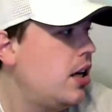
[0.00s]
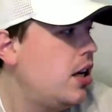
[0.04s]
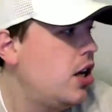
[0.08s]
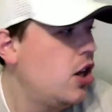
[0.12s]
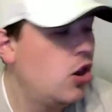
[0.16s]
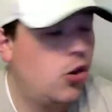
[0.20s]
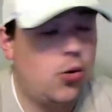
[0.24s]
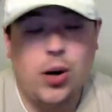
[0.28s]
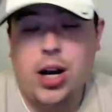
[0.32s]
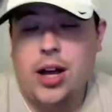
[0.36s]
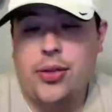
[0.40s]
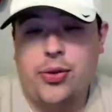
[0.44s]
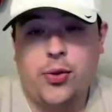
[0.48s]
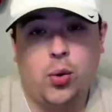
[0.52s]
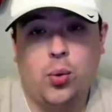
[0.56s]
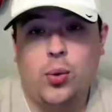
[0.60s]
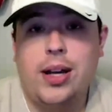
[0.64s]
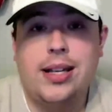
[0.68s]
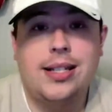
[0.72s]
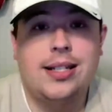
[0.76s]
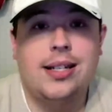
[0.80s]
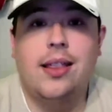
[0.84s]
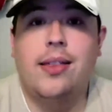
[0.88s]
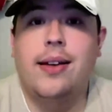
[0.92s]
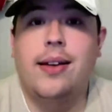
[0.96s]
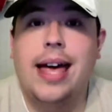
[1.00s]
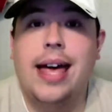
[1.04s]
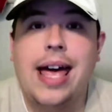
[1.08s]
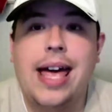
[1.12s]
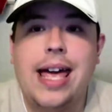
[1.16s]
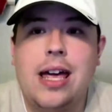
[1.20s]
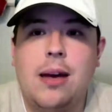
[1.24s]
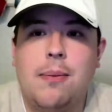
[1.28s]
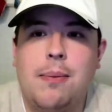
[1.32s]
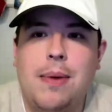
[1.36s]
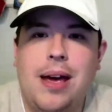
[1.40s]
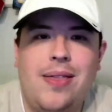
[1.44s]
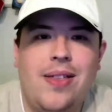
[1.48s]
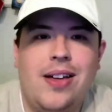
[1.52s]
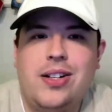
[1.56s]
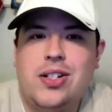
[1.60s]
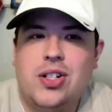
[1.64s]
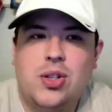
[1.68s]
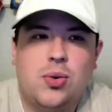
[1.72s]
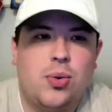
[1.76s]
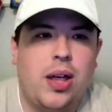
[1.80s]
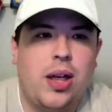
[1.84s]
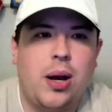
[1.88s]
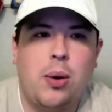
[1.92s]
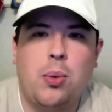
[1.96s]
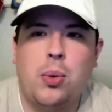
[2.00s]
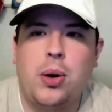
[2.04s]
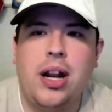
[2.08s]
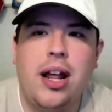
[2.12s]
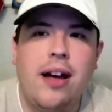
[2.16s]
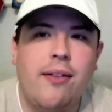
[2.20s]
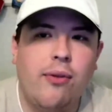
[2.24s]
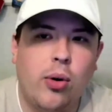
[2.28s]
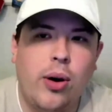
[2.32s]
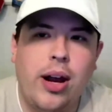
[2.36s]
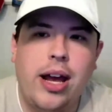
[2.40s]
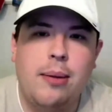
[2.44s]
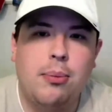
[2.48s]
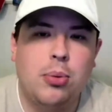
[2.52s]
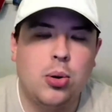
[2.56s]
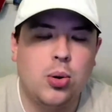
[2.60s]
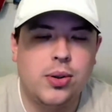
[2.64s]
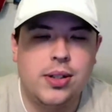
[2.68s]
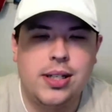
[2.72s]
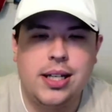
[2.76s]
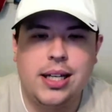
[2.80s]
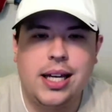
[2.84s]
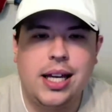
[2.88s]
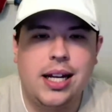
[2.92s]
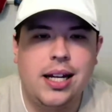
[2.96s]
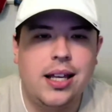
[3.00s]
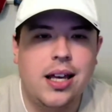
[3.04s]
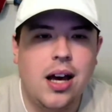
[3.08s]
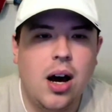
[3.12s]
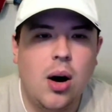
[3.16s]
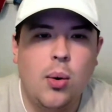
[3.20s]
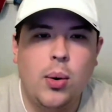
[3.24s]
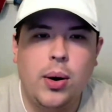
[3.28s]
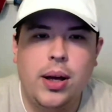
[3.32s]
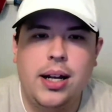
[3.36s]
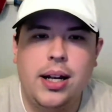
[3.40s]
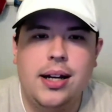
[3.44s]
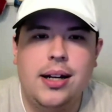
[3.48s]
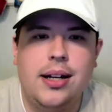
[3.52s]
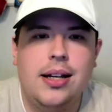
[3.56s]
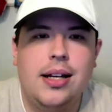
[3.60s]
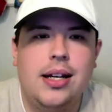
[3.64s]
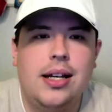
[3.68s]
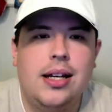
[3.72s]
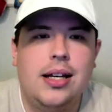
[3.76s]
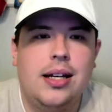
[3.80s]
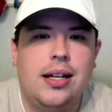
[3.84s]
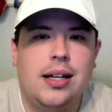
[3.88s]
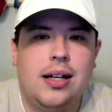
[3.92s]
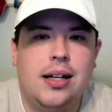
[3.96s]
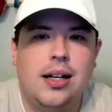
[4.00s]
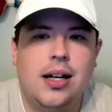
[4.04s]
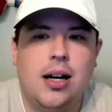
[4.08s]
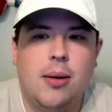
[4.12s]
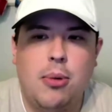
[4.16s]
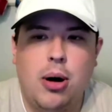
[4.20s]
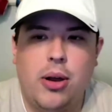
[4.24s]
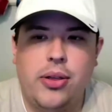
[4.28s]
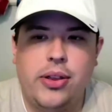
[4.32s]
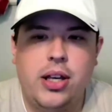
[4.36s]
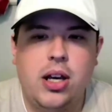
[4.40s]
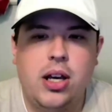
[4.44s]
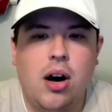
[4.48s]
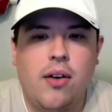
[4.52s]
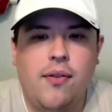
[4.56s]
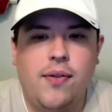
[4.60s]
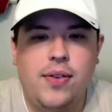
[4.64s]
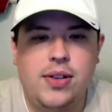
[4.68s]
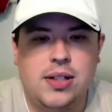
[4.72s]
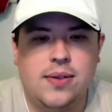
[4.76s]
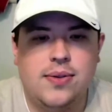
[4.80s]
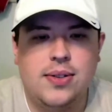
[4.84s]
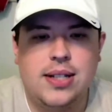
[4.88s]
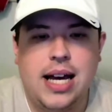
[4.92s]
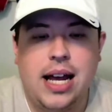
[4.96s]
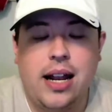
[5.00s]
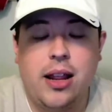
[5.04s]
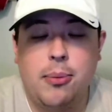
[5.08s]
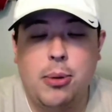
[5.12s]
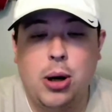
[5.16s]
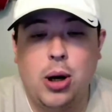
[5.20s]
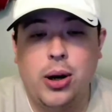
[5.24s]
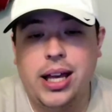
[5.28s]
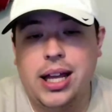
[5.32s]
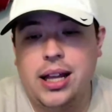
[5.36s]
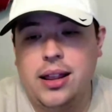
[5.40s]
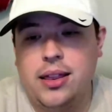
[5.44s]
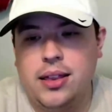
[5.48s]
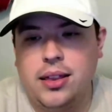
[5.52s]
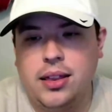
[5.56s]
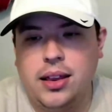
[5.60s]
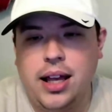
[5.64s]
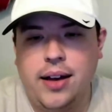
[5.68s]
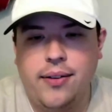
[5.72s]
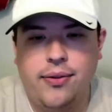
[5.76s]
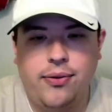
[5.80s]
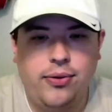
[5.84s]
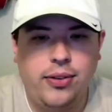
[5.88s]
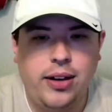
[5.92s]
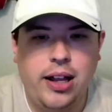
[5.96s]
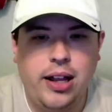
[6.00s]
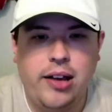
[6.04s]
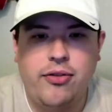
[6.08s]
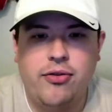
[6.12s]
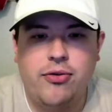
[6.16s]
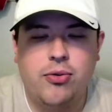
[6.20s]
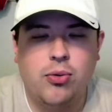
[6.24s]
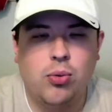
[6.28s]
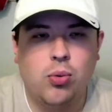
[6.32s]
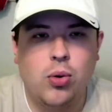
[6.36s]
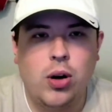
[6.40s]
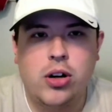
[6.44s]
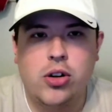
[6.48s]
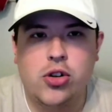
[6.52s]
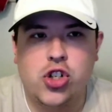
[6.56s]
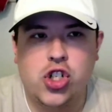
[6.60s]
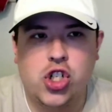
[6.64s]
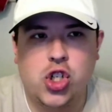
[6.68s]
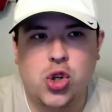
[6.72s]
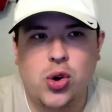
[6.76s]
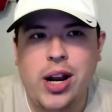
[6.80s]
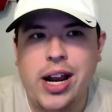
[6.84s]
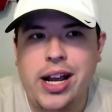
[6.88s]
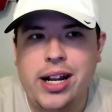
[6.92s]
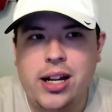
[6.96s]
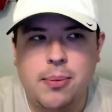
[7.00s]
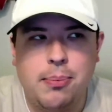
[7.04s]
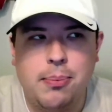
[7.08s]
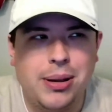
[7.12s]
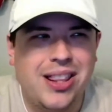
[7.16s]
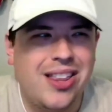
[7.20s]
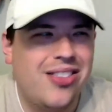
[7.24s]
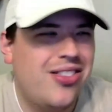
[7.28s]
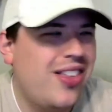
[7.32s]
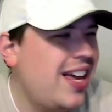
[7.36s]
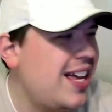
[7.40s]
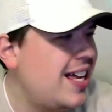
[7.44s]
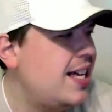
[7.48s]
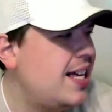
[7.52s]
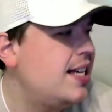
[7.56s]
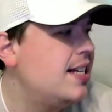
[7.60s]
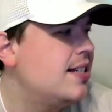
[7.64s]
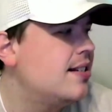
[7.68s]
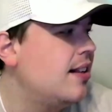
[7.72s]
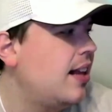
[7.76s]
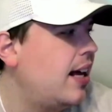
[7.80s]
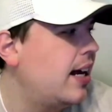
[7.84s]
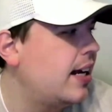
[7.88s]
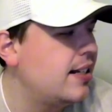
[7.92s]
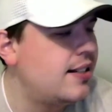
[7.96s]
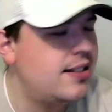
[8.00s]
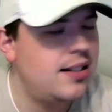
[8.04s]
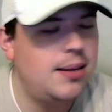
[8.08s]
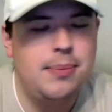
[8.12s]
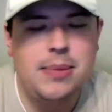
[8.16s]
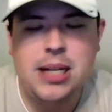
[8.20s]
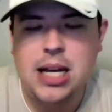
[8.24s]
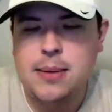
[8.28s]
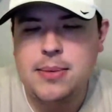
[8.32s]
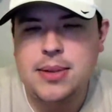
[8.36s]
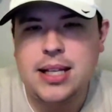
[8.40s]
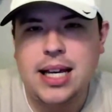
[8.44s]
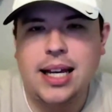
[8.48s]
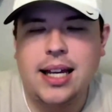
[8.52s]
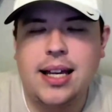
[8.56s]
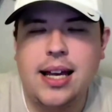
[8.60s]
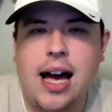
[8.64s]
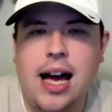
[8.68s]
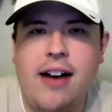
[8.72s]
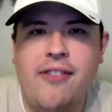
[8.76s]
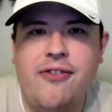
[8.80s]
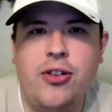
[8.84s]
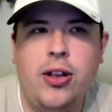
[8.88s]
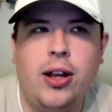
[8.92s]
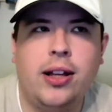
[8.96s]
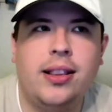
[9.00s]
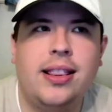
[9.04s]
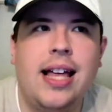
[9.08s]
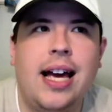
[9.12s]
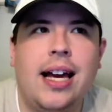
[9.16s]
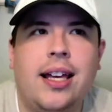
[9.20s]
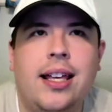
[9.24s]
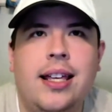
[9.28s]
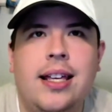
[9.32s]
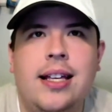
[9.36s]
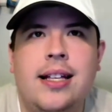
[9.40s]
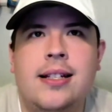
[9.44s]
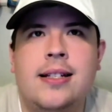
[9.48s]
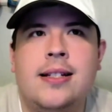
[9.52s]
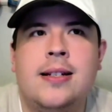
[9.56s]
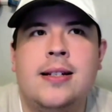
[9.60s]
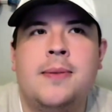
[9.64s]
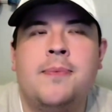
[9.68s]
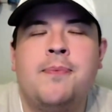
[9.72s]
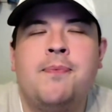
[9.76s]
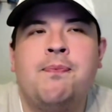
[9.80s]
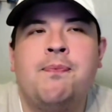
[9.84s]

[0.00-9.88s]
throughout the rest of the game, and they were never able to get going on the offensive side of the ball. Again, left runner stranded. But the thing is, like, sometimes that I feel like that gets